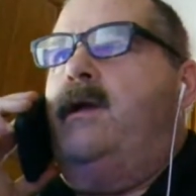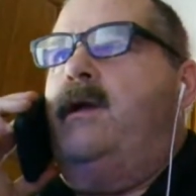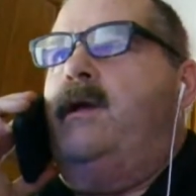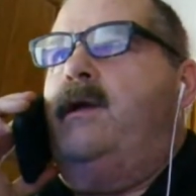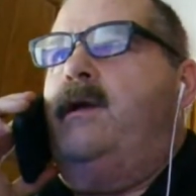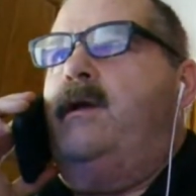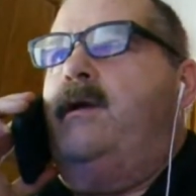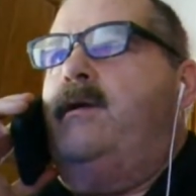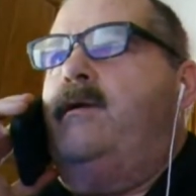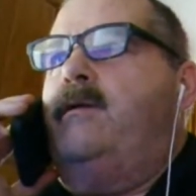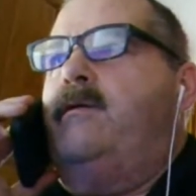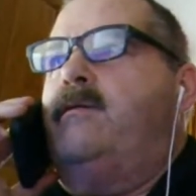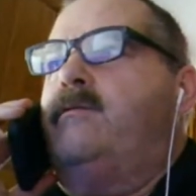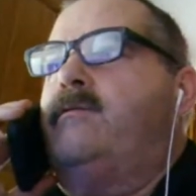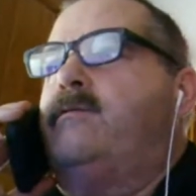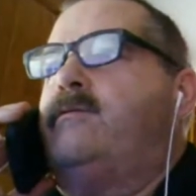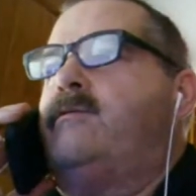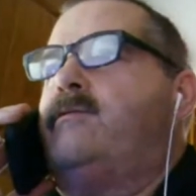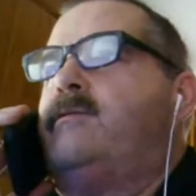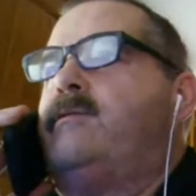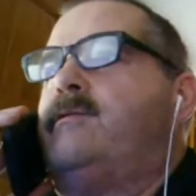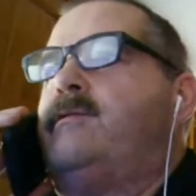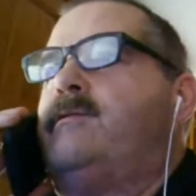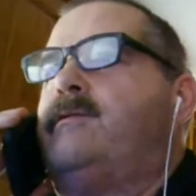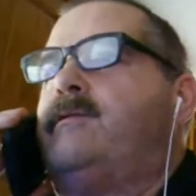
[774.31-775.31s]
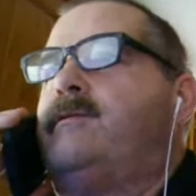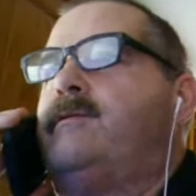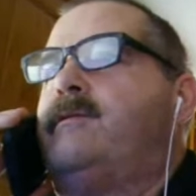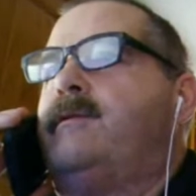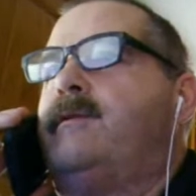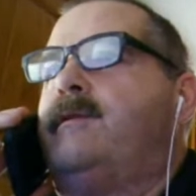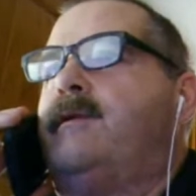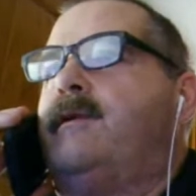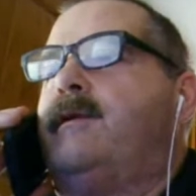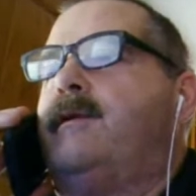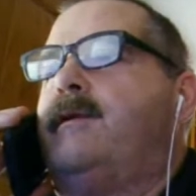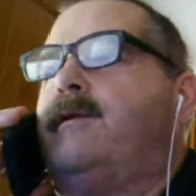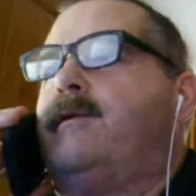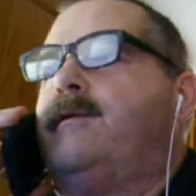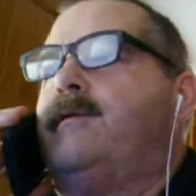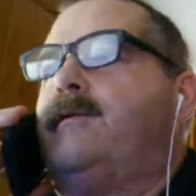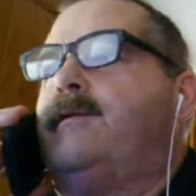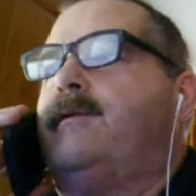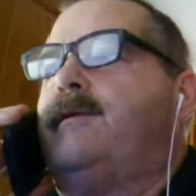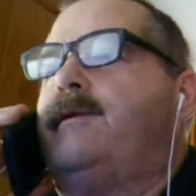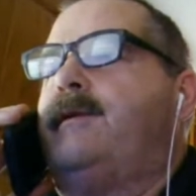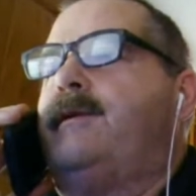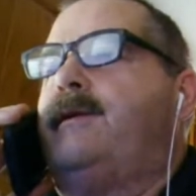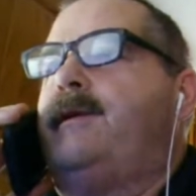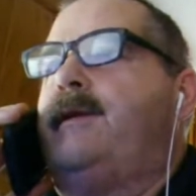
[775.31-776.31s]
Uh,
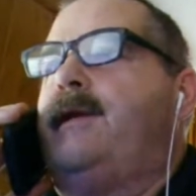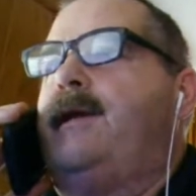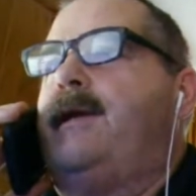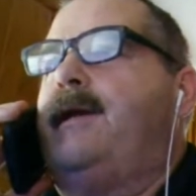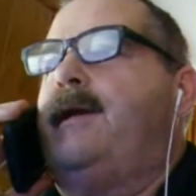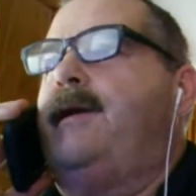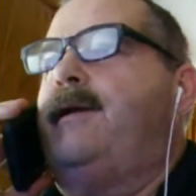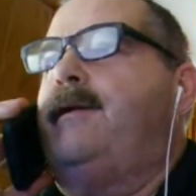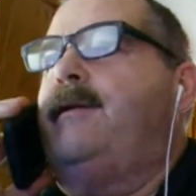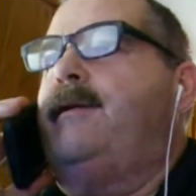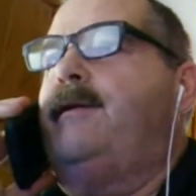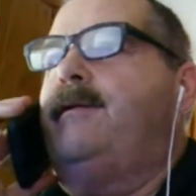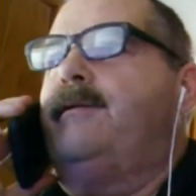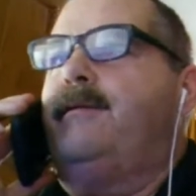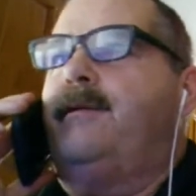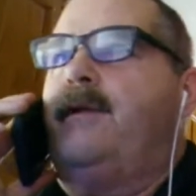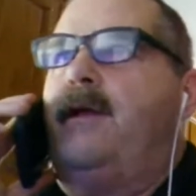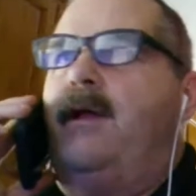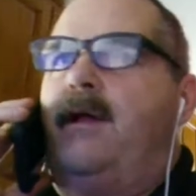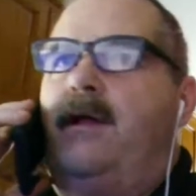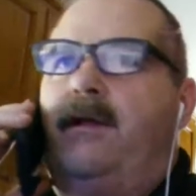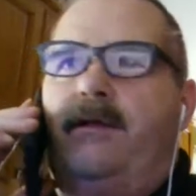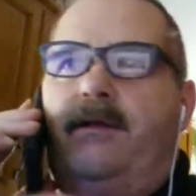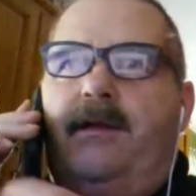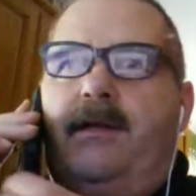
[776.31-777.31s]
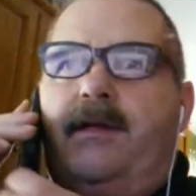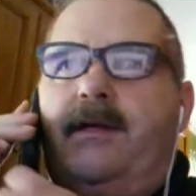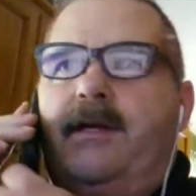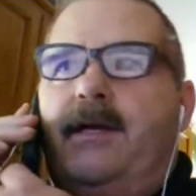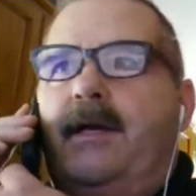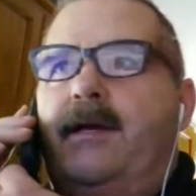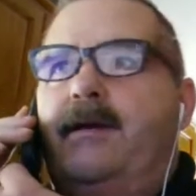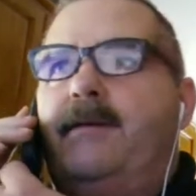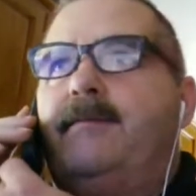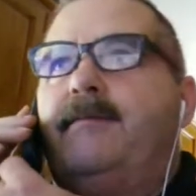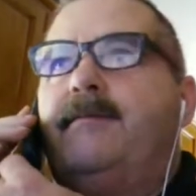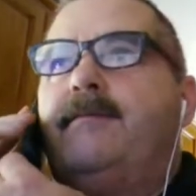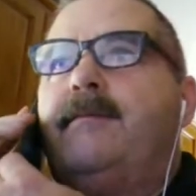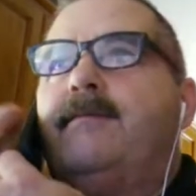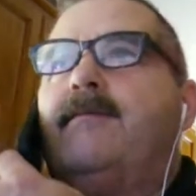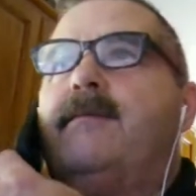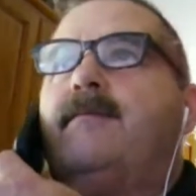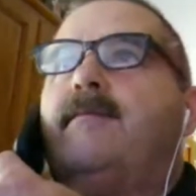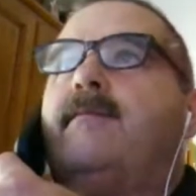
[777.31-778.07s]
yeah, I'll look up.